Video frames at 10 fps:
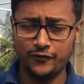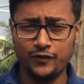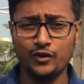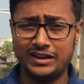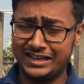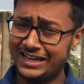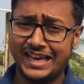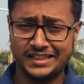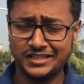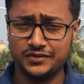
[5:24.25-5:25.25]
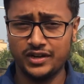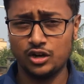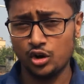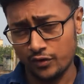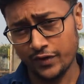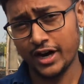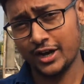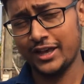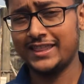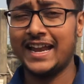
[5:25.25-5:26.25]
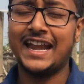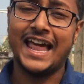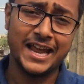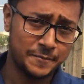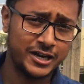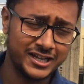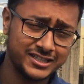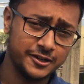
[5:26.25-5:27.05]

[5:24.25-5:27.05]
If you really like this video, don't forget to hit that like button,